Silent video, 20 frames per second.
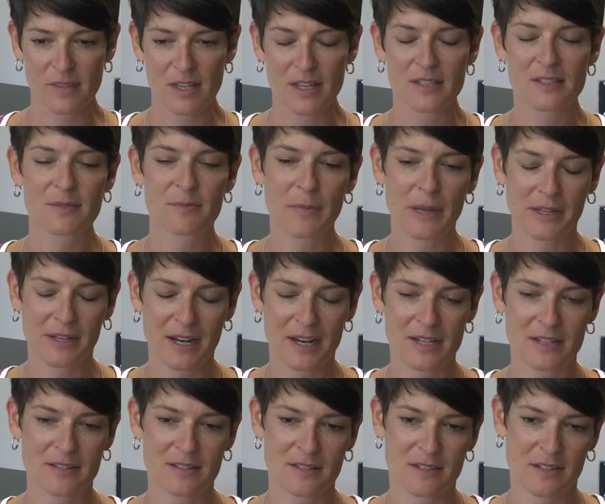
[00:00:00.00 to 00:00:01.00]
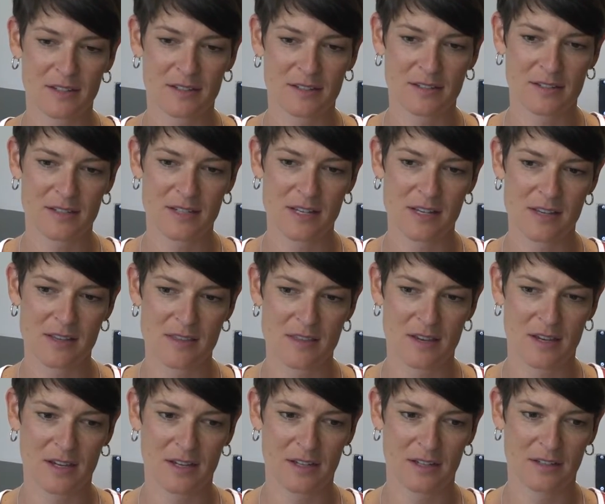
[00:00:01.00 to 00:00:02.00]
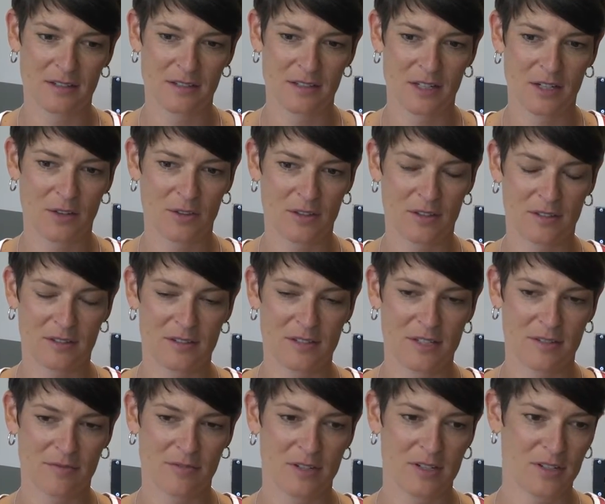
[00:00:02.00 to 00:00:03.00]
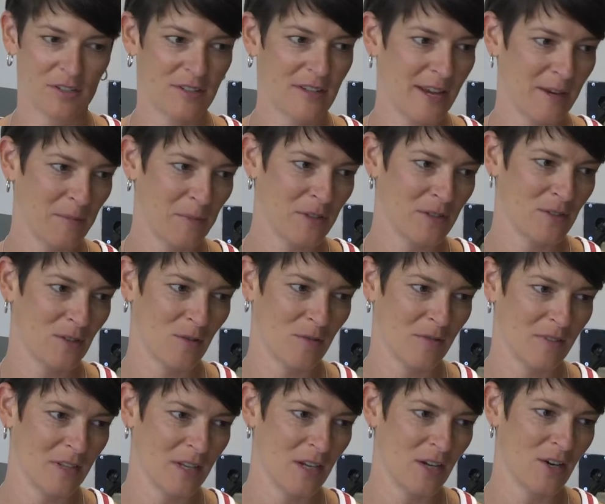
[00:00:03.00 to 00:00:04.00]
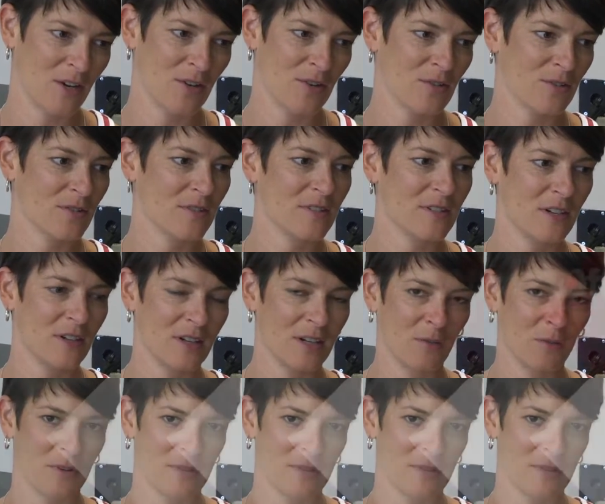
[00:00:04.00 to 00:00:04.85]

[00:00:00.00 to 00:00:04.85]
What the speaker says: It's been nice to see the different segments over the years, starting